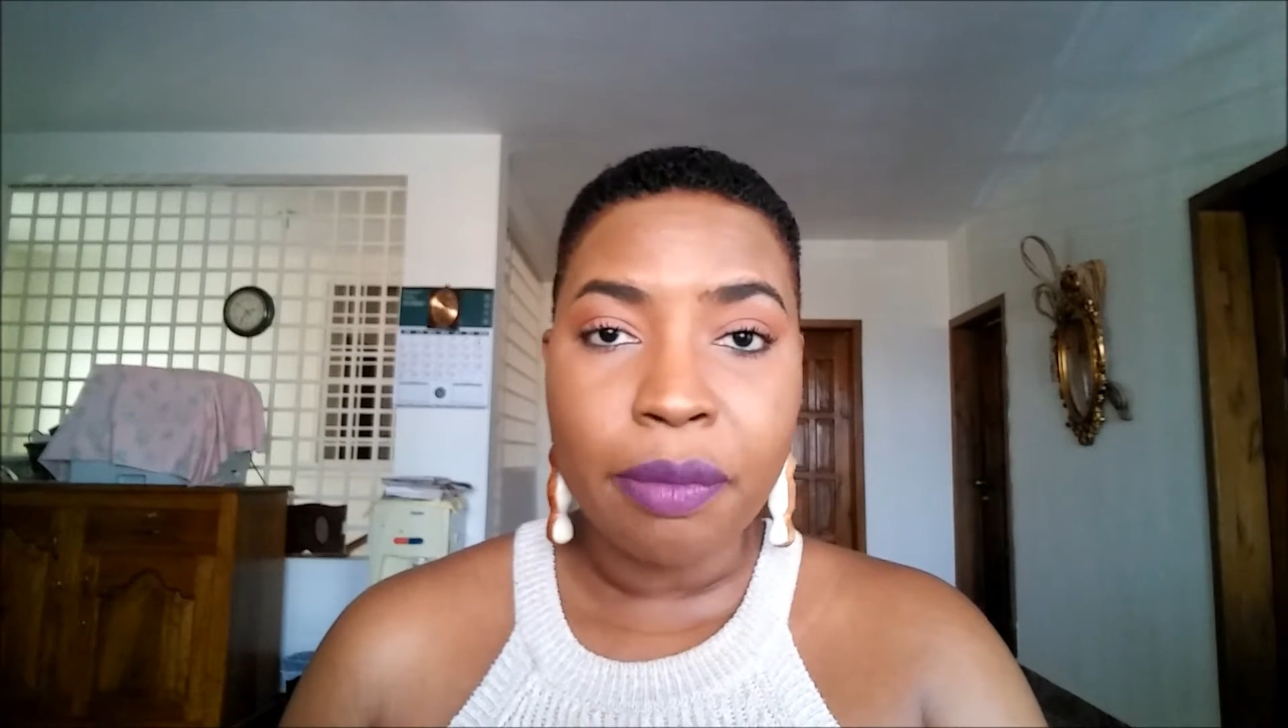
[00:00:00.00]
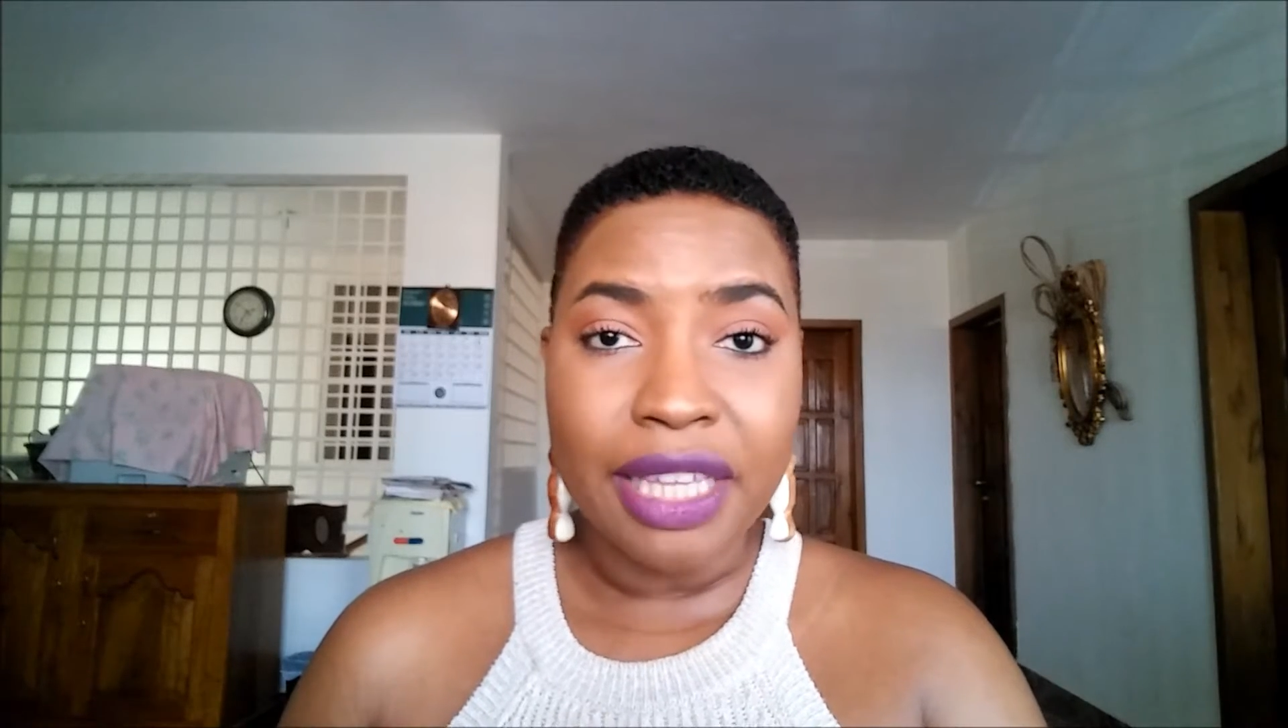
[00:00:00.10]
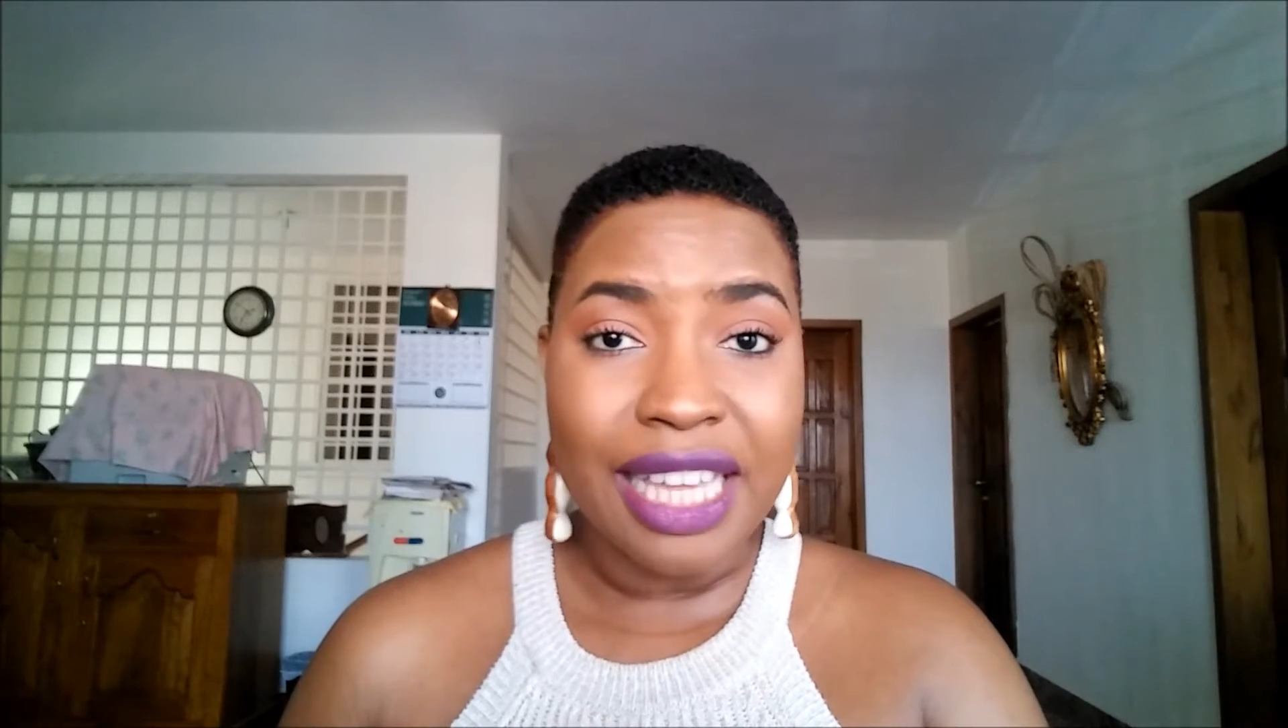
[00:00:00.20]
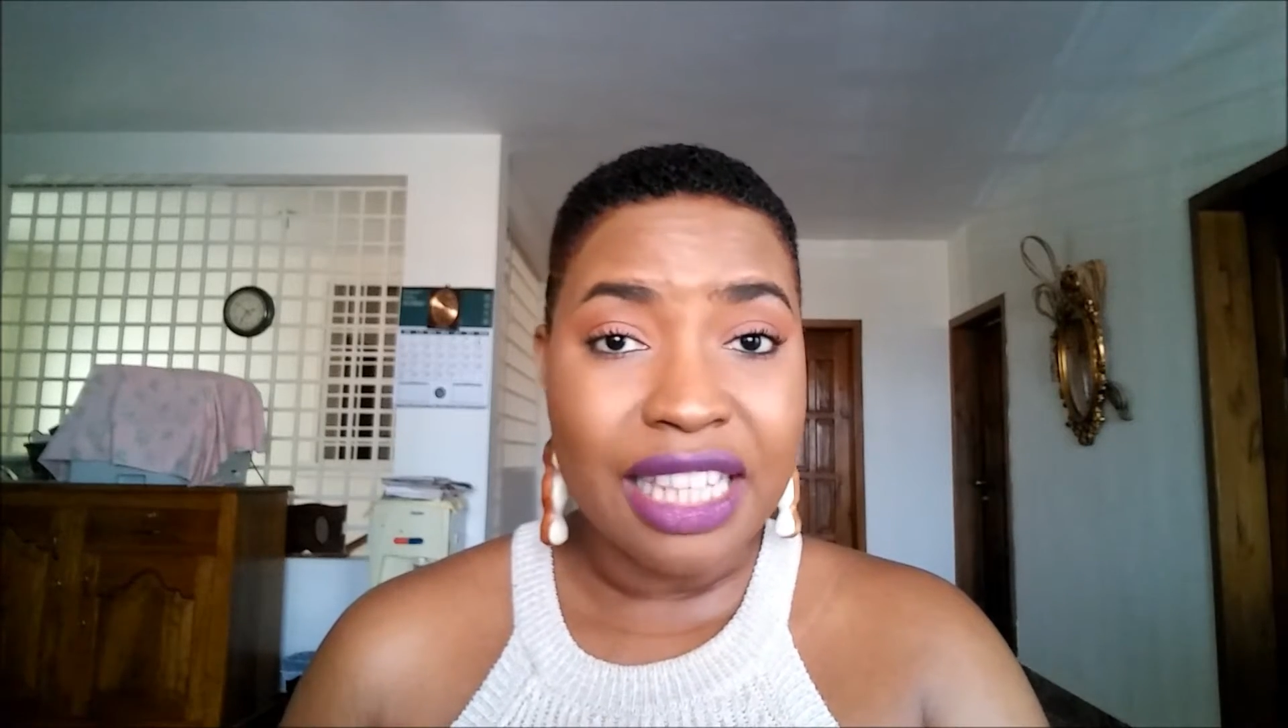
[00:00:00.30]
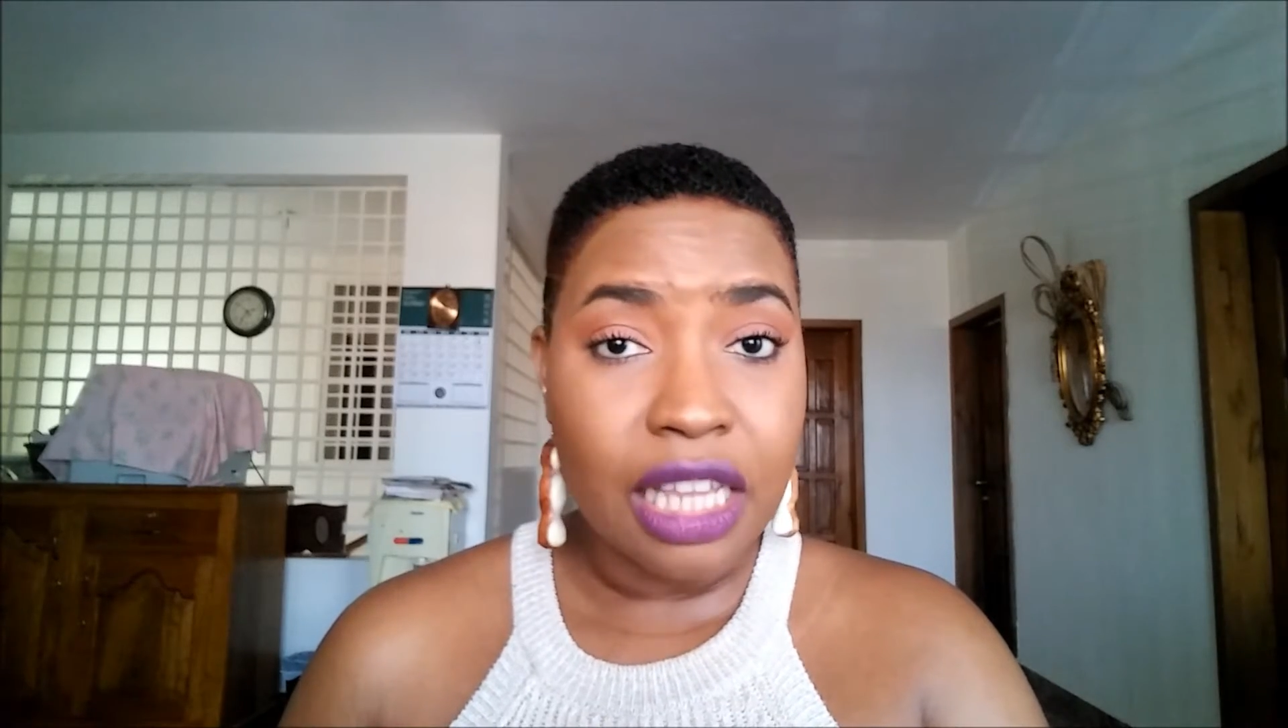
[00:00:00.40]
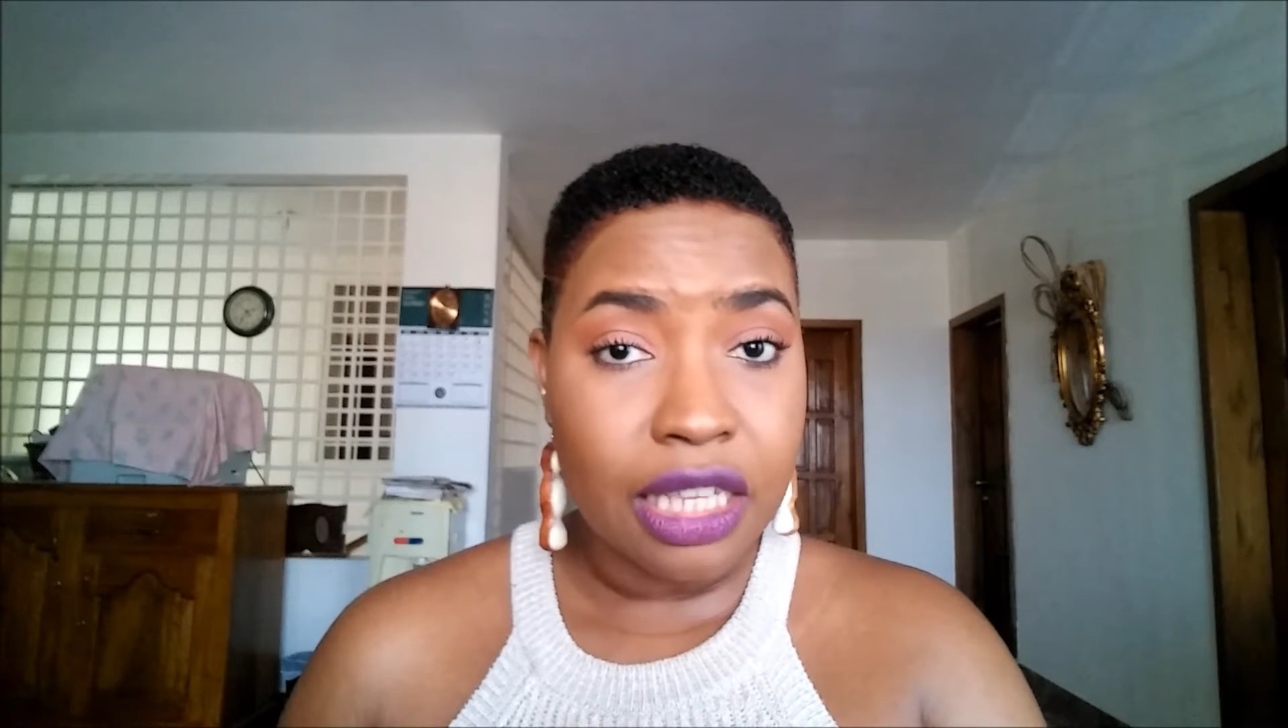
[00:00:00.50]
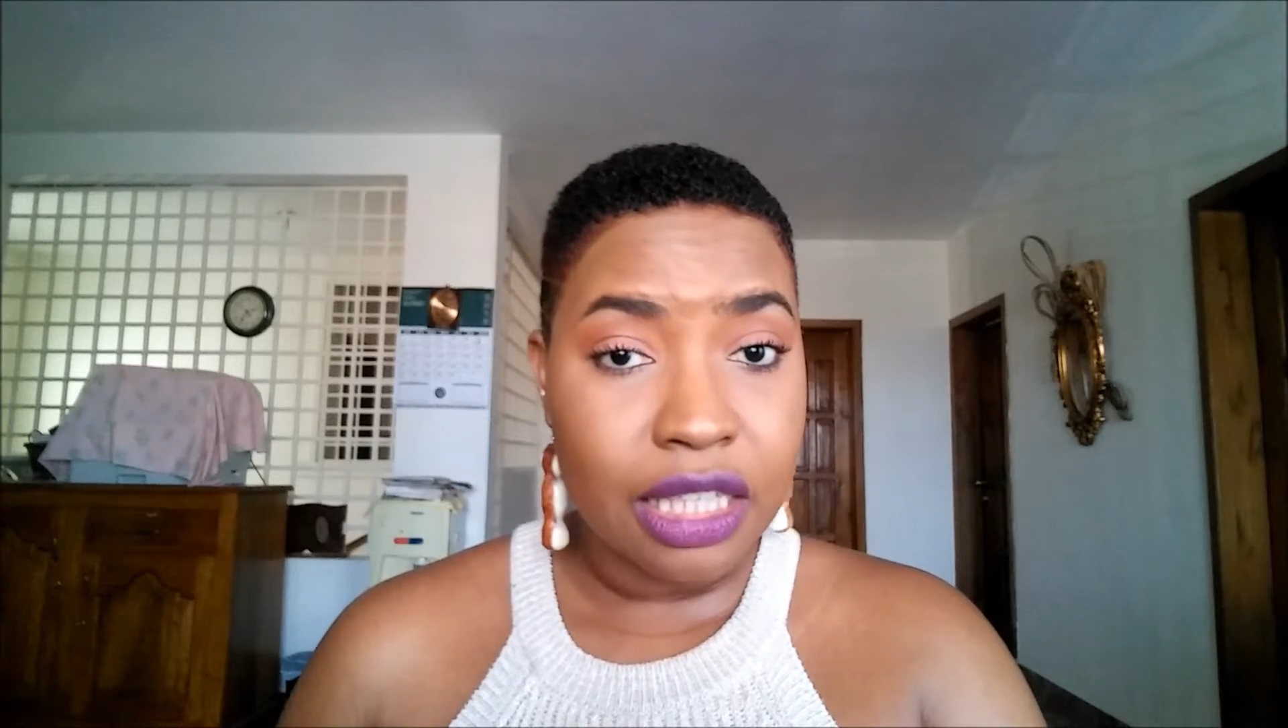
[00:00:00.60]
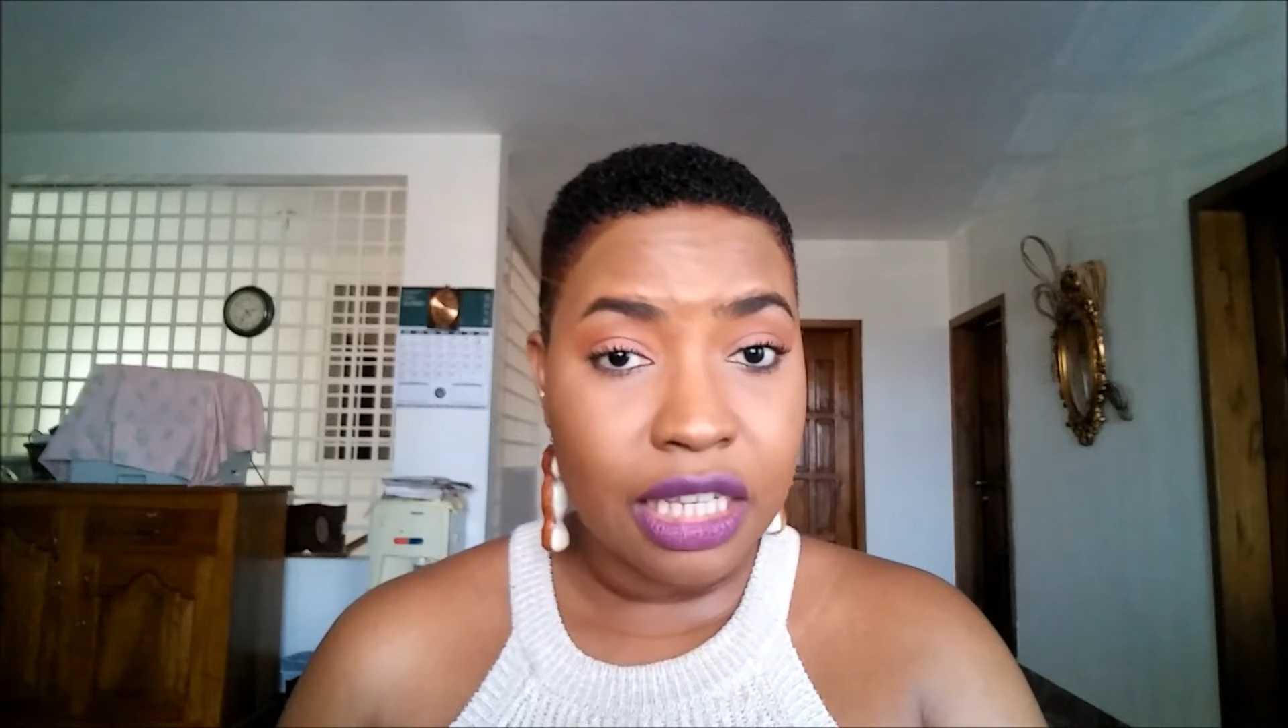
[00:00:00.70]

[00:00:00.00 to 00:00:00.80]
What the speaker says: begin